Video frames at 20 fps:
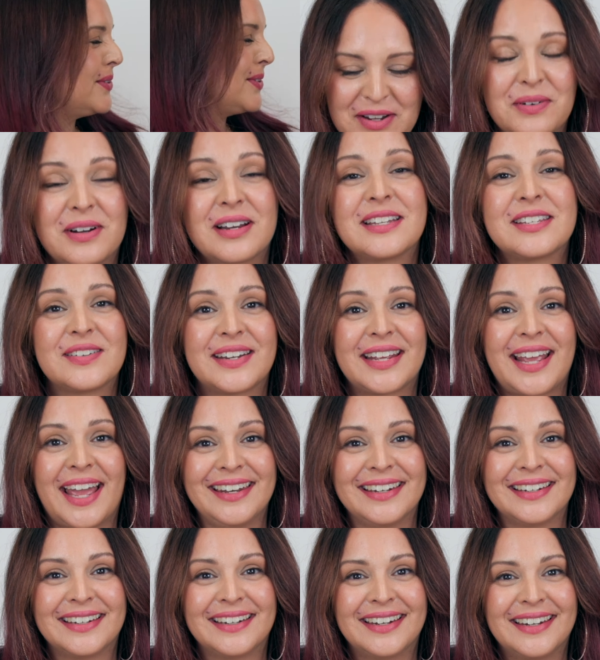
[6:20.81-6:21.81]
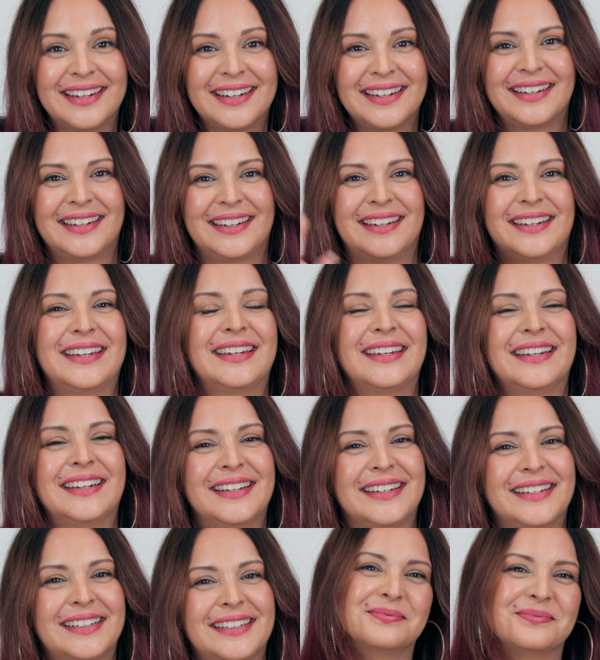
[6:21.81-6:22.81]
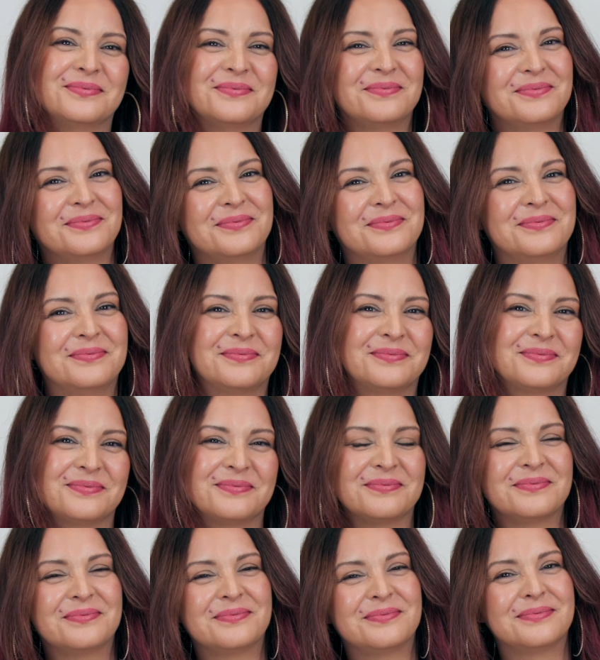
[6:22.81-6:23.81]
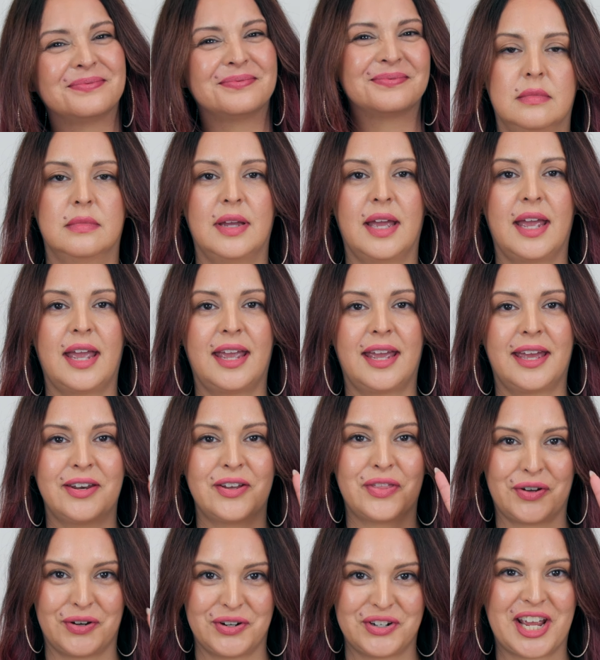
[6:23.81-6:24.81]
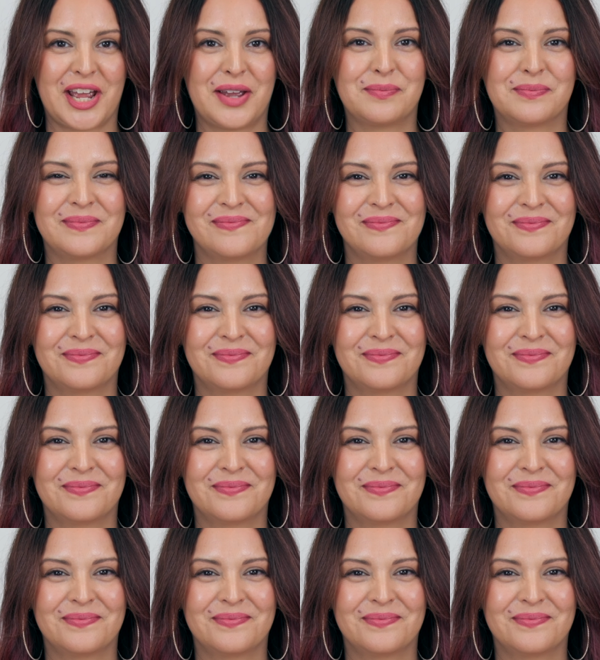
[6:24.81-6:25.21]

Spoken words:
We're gonna do it again. Yeah. And a 3rd time.